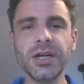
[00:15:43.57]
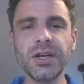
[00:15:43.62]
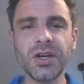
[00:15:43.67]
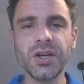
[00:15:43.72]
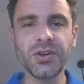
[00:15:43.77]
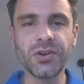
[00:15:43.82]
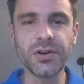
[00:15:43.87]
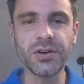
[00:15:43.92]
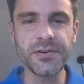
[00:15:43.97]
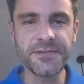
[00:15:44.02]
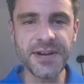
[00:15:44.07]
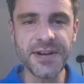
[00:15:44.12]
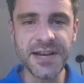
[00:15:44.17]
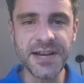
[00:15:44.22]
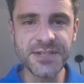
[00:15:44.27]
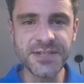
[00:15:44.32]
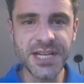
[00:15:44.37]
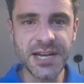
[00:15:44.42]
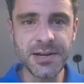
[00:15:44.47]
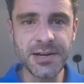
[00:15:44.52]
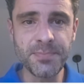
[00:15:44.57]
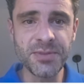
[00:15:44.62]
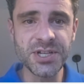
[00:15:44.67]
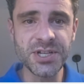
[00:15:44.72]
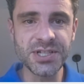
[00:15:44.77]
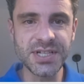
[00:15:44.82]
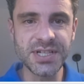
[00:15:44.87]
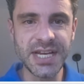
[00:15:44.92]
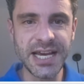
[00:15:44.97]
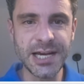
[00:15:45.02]
So if I've set up this
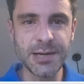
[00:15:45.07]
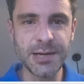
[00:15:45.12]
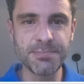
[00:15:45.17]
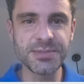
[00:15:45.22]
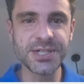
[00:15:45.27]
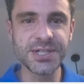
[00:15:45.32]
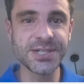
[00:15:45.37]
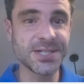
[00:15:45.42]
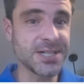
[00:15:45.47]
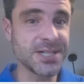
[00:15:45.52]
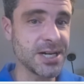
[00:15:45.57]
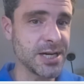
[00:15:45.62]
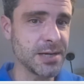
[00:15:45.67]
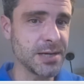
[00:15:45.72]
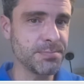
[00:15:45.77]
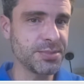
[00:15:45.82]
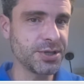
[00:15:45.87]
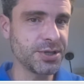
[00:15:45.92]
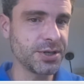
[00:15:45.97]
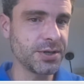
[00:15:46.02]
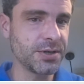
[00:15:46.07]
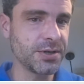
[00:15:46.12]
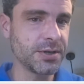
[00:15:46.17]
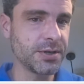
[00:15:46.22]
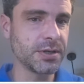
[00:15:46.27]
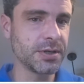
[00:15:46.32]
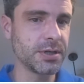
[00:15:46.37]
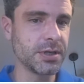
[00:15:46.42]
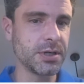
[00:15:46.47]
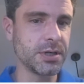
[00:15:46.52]
tab stop,
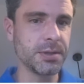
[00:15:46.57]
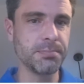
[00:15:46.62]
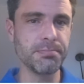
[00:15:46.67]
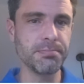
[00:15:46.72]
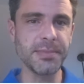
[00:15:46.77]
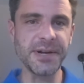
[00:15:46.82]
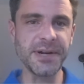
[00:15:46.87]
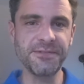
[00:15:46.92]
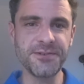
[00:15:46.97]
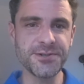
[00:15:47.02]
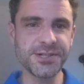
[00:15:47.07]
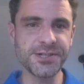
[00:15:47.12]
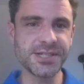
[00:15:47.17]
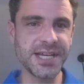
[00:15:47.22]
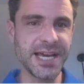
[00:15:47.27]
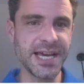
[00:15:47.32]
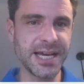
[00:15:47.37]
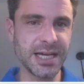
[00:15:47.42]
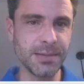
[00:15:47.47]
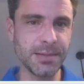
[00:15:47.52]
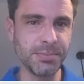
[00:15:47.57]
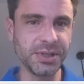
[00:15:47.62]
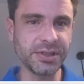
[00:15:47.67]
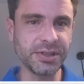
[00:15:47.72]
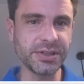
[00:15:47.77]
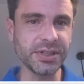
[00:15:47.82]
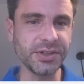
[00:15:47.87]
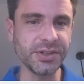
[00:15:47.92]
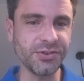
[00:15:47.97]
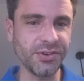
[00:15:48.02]
my first tab
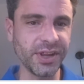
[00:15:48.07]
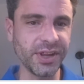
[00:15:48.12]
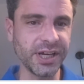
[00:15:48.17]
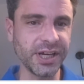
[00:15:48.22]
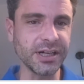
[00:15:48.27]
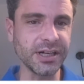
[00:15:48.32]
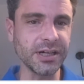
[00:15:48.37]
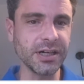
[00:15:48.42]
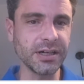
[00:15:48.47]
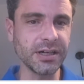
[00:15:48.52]
is there.